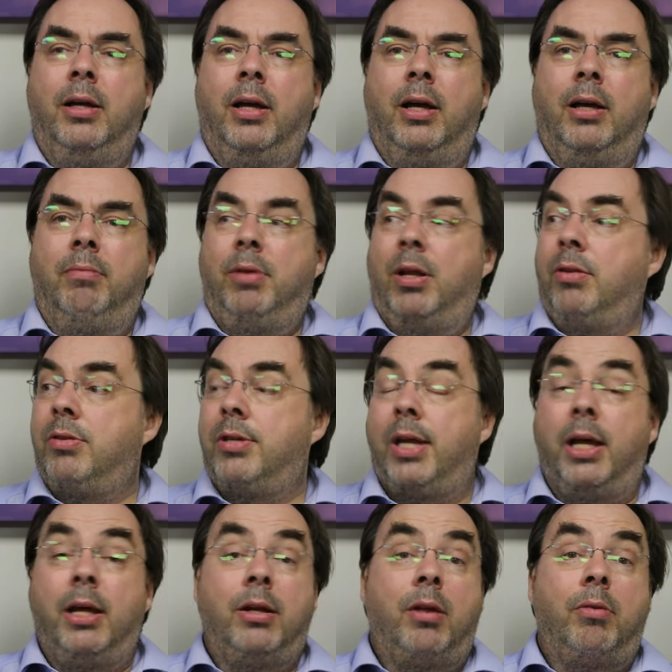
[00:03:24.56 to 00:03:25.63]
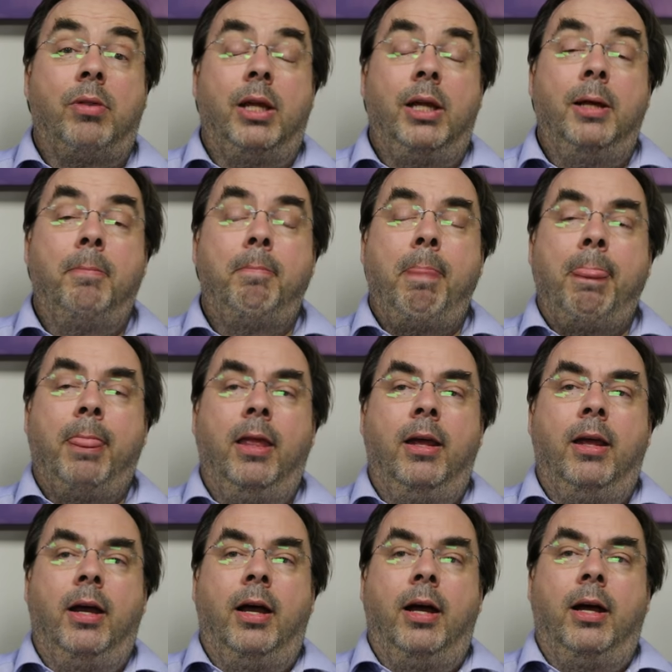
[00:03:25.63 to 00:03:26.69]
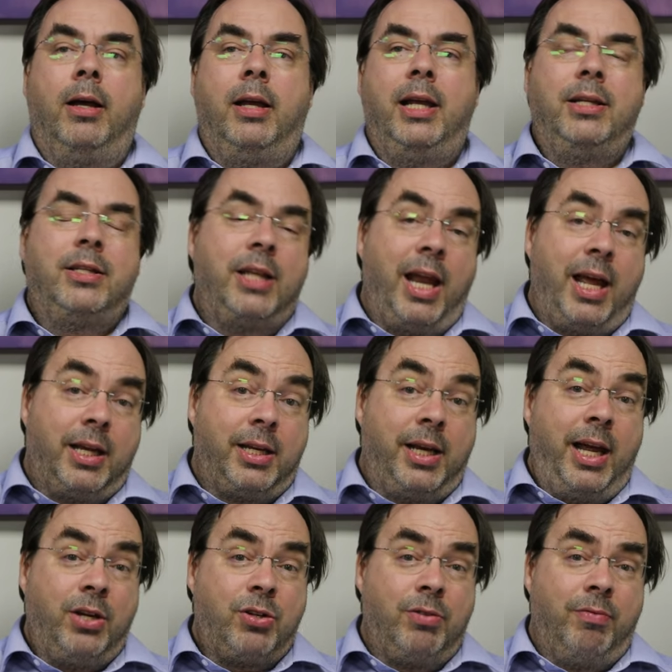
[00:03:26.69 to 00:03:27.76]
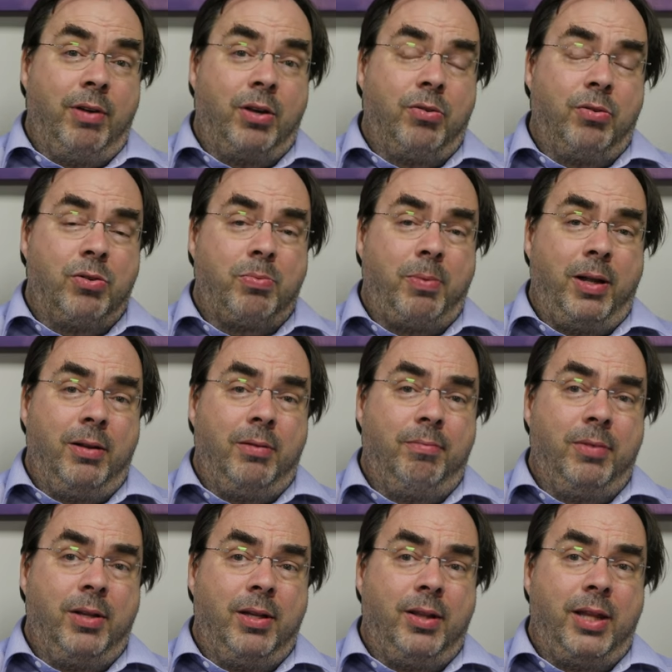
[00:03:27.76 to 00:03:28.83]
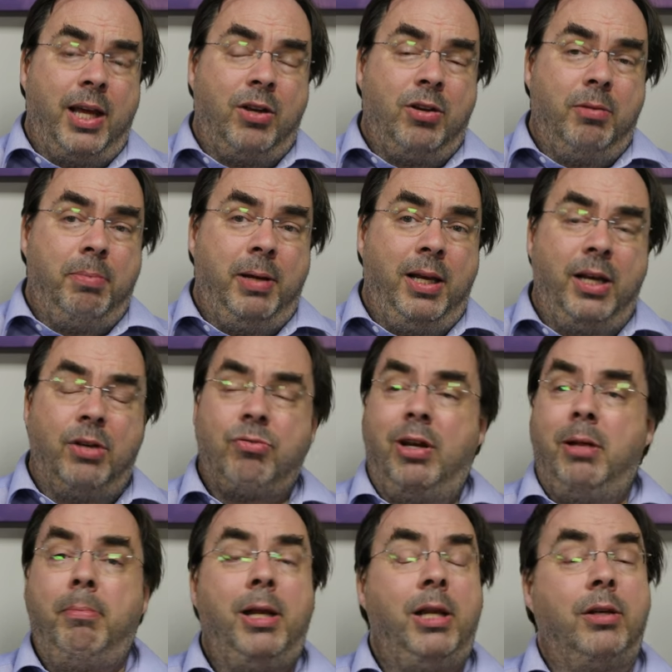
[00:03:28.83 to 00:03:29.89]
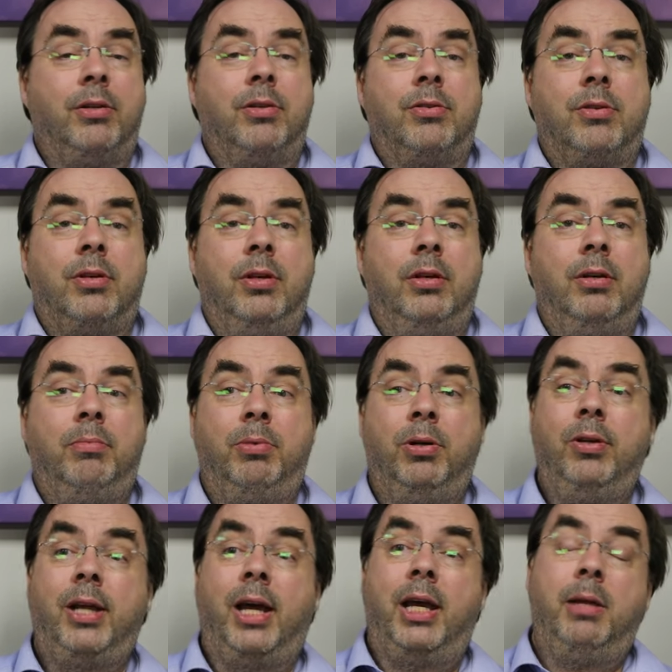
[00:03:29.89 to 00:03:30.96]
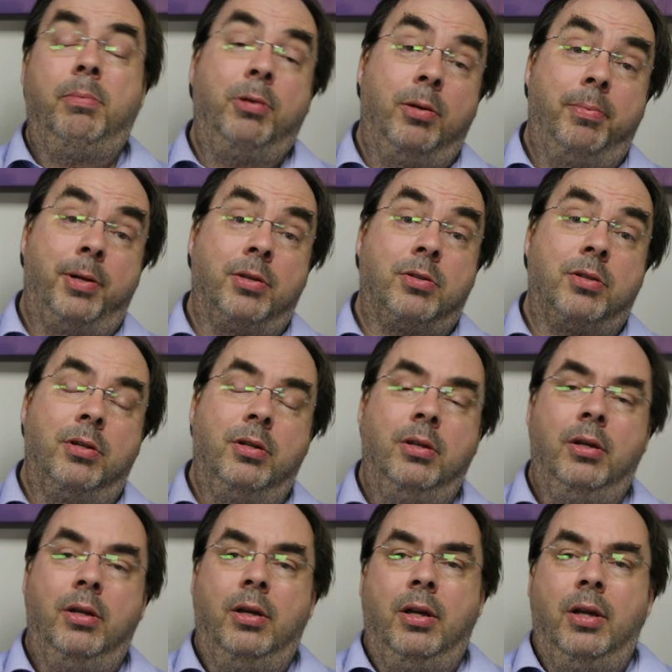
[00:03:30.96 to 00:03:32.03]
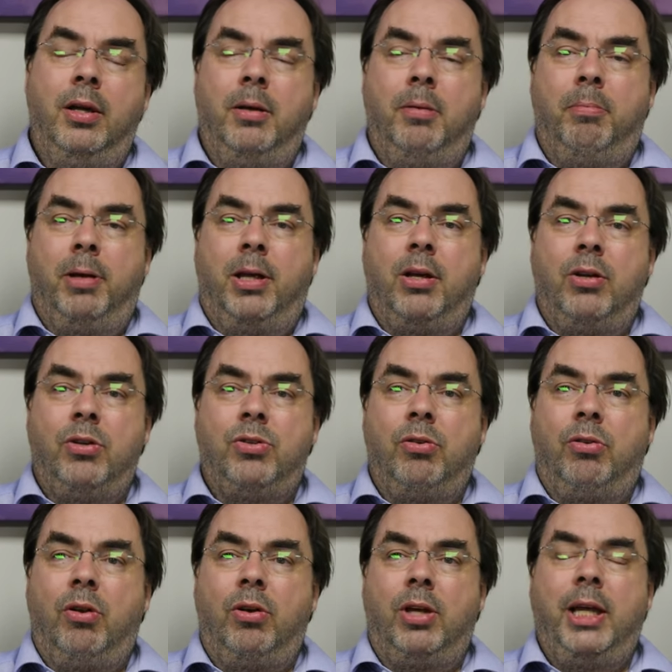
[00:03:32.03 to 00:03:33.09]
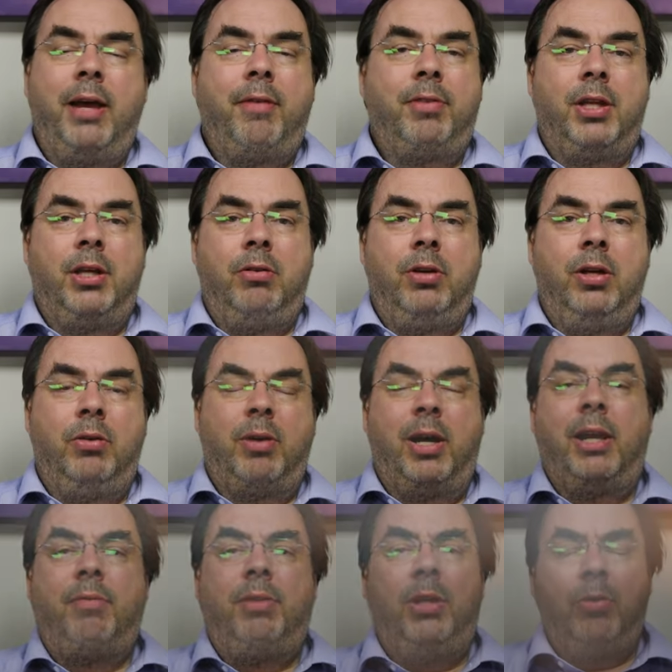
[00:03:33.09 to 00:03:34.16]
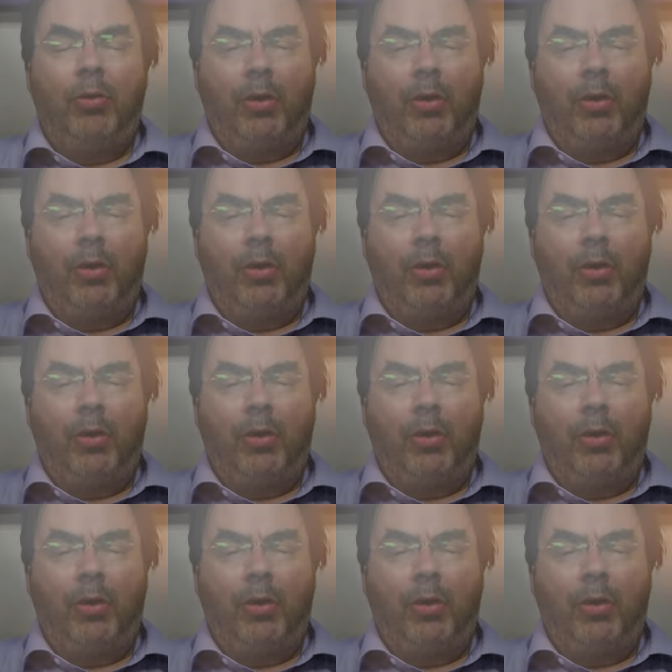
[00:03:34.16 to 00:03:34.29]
none today I don't think. Internet connection records, well, there could be literally millions per day, per person, because you're logging everything you do, and everything